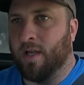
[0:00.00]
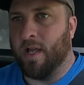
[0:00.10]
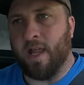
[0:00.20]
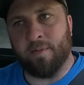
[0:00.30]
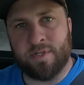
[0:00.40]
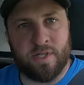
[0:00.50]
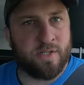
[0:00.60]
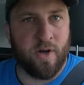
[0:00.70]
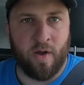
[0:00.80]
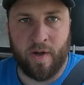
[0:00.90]
And that was
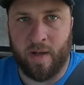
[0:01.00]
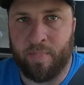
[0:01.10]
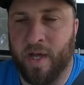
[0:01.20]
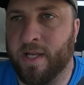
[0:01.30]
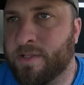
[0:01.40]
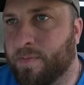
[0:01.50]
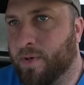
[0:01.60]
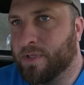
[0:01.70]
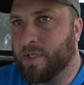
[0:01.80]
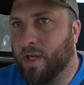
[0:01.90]
just growing up playing
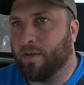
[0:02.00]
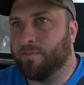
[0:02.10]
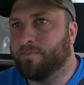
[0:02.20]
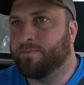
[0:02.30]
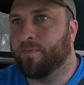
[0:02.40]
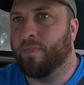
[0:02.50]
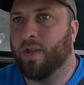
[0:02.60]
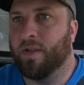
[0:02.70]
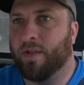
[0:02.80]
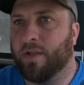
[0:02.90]
sports, you know.
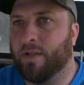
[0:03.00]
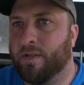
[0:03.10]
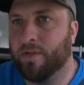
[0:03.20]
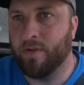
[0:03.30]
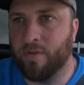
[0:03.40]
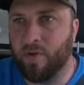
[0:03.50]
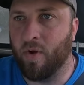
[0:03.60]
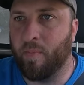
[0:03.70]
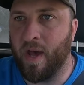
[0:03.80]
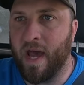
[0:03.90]
You
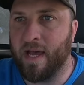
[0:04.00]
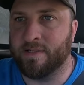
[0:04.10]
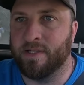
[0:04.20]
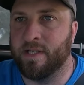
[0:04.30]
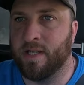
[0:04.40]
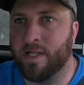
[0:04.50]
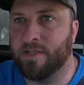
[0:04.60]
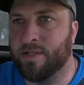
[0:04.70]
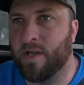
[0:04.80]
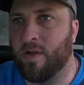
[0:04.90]
throw a pass into the
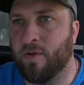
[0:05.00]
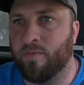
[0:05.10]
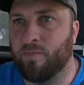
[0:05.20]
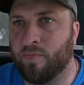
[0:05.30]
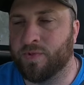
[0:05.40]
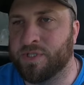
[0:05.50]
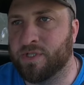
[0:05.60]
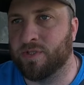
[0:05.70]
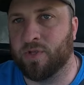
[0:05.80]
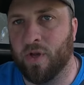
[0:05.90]
end zone,
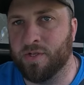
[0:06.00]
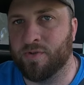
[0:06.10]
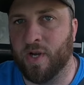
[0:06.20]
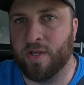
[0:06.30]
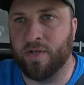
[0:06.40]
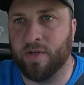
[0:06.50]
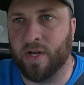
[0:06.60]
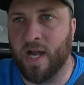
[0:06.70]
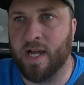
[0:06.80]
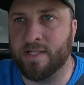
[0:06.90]
goes right through
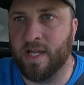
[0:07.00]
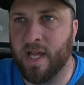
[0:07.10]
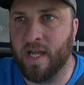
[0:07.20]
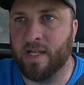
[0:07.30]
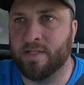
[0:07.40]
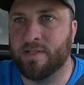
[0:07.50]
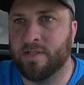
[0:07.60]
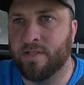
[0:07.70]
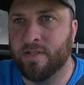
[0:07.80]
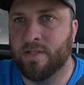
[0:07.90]
your guy's hands,
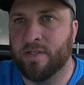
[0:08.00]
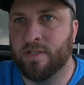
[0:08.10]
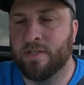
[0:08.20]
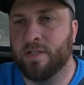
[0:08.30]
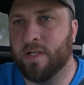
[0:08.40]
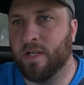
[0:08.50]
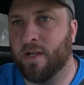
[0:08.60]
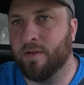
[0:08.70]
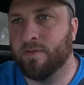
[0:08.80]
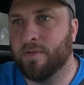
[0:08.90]
you know.